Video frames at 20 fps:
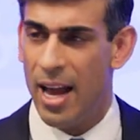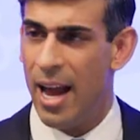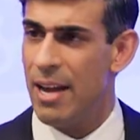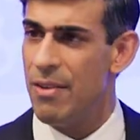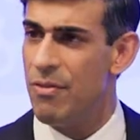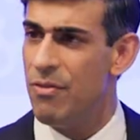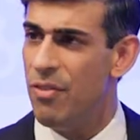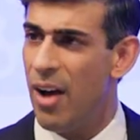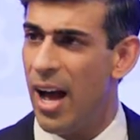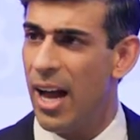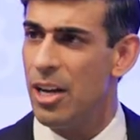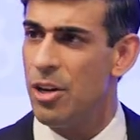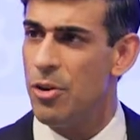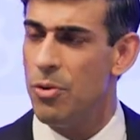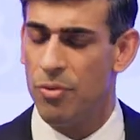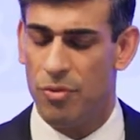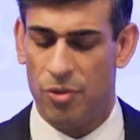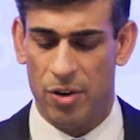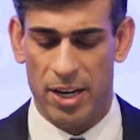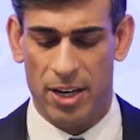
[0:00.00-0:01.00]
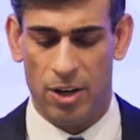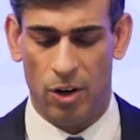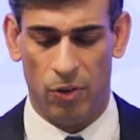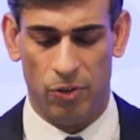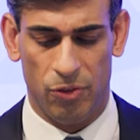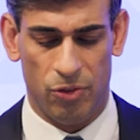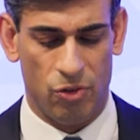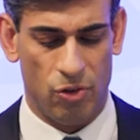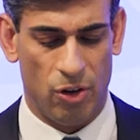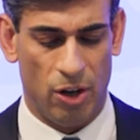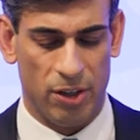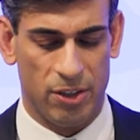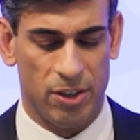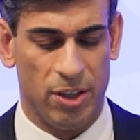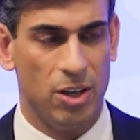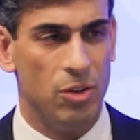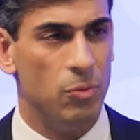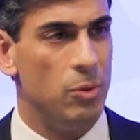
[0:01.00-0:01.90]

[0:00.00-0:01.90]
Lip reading: a value-free construct